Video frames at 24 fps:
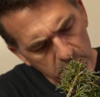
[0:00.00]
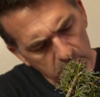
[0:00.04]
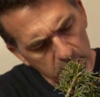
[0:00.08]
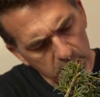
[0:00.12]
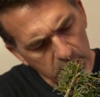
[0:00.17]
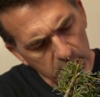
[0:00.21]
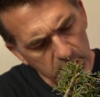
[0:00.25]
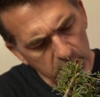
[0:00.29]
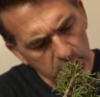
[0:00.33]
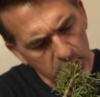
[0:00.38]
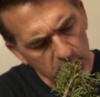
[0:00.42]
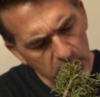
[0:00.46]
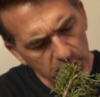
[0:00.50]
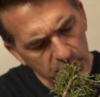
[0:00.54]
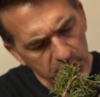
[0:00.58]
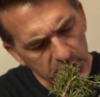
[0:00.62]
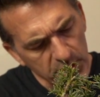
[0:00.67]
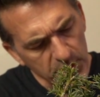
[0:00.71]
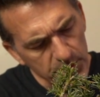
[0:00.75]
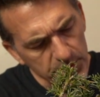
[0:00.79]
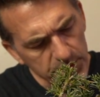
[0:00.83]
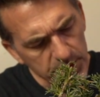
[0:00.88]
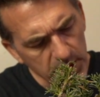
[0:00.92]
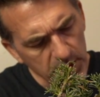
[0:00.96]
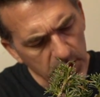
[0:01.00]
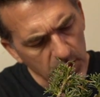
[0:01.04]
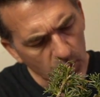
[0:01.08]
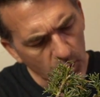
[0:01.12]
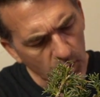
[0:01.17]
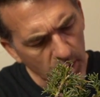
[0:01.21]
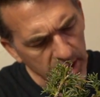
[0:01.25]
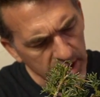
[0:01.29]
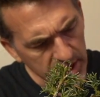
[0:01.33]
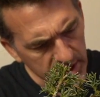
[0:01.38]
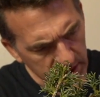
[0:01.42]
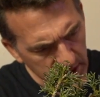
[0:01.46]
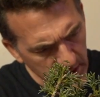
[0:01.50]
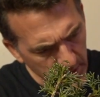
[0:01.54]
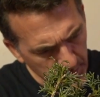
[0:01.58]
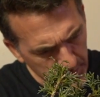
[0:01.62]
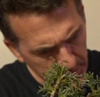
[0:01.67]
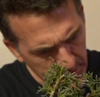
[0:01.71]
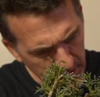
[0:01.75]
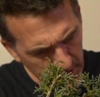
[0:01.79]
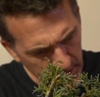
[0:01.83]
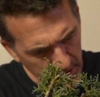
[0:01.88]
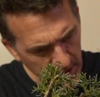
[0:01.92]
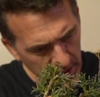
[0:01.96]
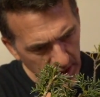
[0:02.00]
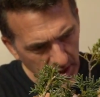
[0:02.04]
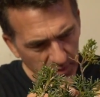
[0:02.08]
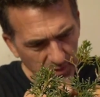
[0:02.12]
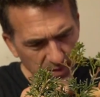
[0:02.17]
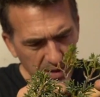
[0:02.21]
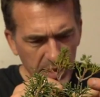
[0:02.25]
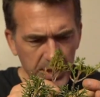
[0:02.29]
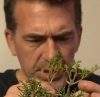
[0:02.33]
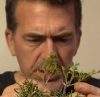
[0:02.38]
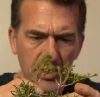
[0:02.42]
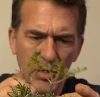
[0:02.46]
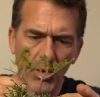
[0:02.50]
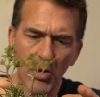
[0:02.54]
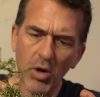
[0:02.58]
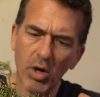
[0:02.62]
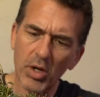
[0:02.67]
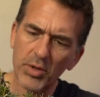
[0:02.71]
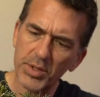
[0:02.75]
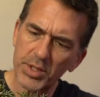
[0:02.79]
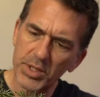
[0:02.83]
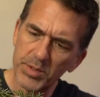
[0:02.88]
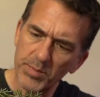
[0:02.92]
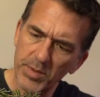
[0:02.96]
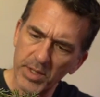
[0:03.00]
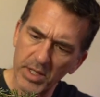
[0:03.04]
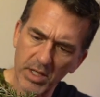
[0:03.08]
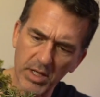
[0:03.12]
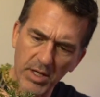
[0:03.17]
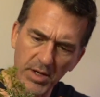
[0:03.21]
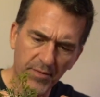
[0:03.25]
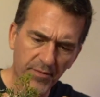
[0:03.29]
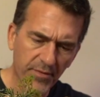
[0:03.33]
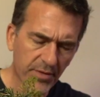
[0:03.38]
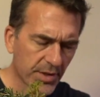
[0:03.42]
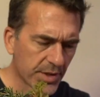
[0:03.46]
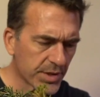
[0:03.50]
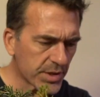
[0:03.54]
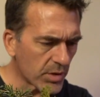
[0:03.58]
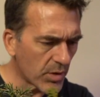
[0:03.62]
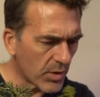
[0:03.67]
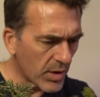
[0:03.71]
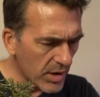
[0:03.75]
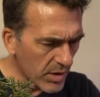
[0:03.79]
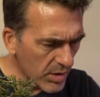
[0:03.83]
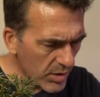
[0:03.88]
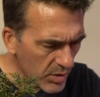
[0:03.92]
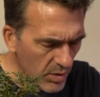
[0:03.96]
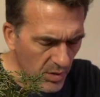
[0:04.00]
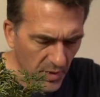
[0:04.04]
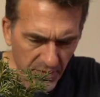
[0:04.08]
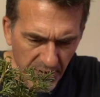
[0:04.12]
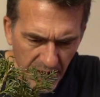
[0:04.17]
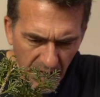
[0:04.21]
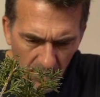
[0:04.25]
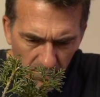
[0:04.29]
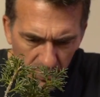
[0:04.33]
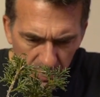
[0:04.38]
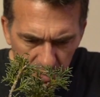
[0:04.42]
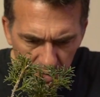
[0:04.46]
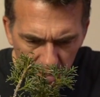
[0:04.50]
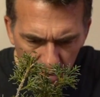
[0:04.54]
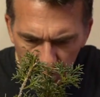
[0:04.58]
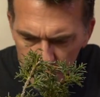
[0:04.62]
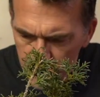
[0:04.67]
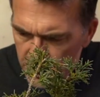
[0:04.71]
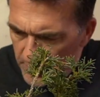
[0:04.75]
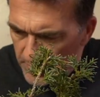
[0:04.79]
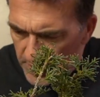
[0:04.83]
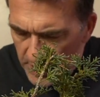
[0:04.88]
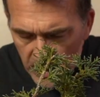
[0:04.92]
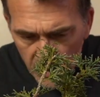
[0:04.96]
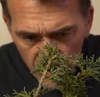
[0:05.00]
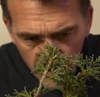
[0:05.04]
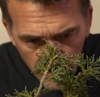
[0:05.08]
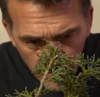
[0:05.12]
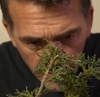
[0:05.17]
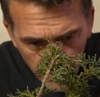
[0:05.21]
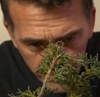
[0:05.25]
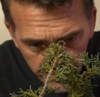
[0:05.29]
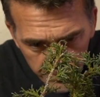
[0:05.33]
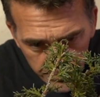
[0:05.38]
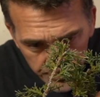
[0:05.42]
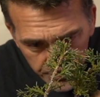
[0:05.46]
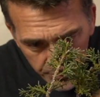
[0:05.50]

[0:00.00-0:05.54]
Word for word: I don't think there's any white tips on any of these at all to speak of. So I don't know if that one's gonna do anything.